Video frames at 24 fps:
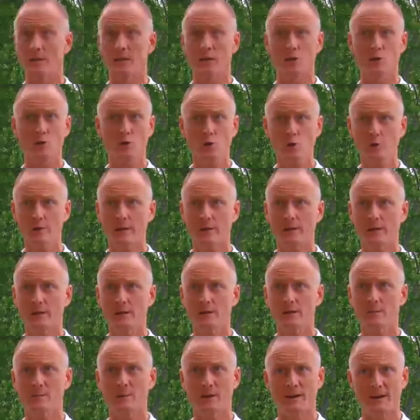including,
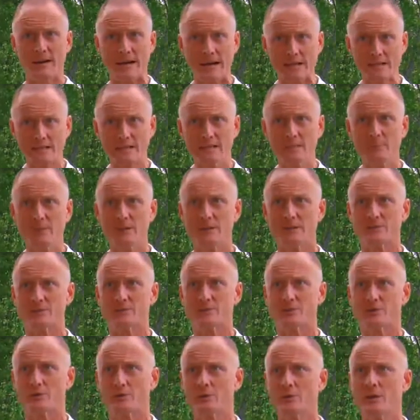but not limited
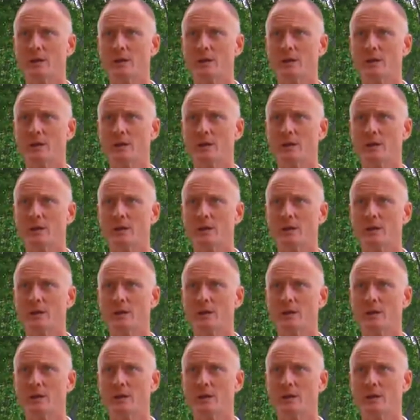to,